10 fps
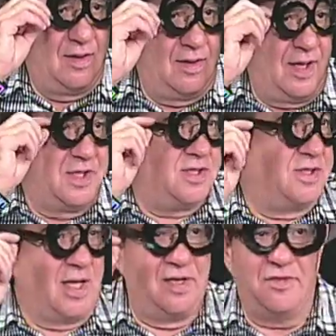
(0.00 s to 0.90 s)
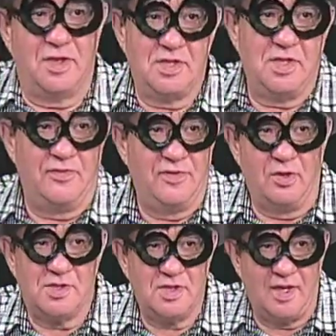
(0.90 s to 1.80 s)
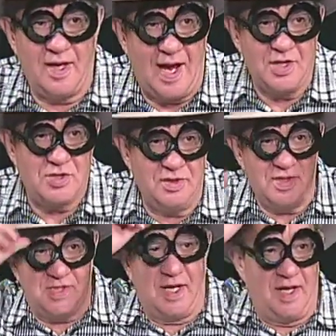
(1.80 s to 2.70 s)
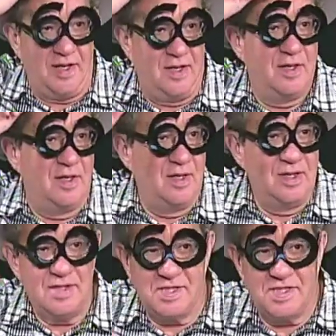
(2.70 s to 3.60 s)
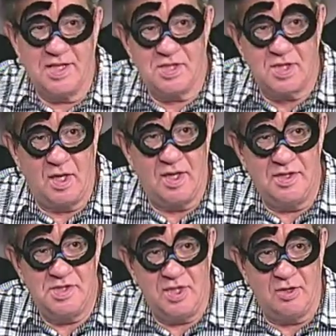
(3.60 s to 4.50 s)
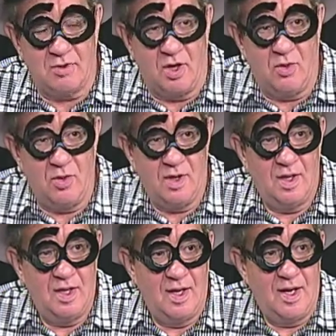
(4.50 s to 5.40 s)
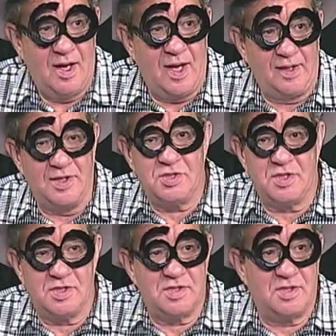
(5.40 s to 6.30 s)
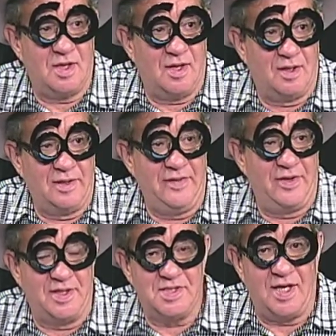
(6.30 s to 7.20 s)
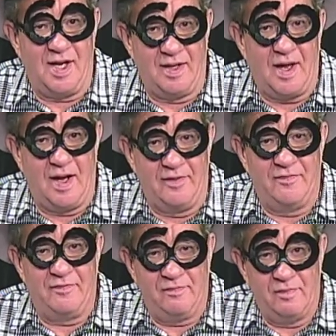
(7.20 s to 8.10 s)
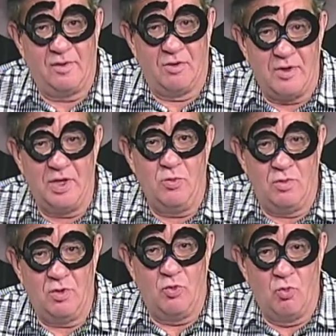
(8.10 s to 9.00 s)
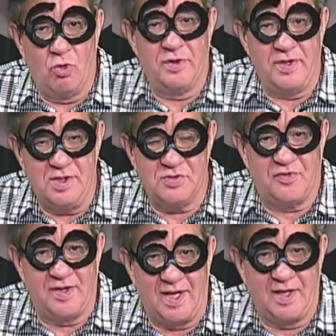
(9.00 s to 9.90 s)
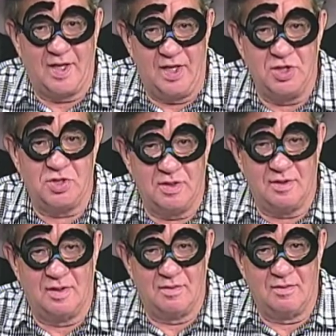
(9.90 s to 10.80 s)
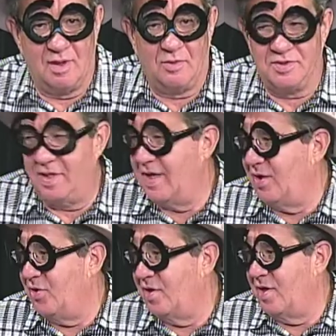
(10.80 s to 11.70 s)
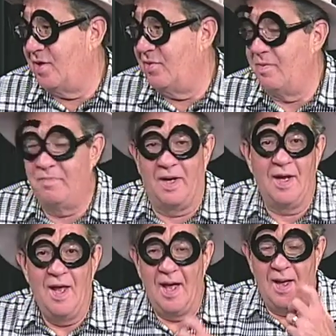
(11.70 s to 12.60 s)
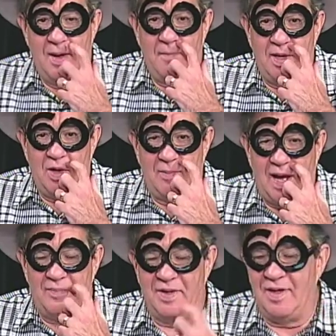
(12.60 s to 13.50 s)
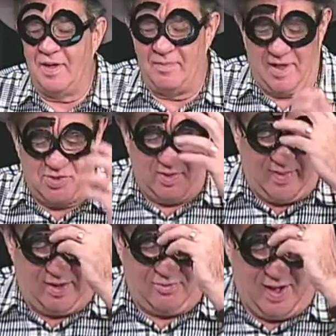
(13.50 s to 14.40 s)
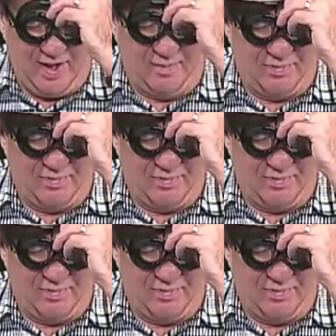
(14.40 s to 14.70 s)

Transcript: glasses that, if you can see, folks, they actually say six zero. And let's just uh, leave it at saying I've already wore these for that occasion, and I won't tell you how long ago. But, but you know, I've been thinking, Bazzo, about writing a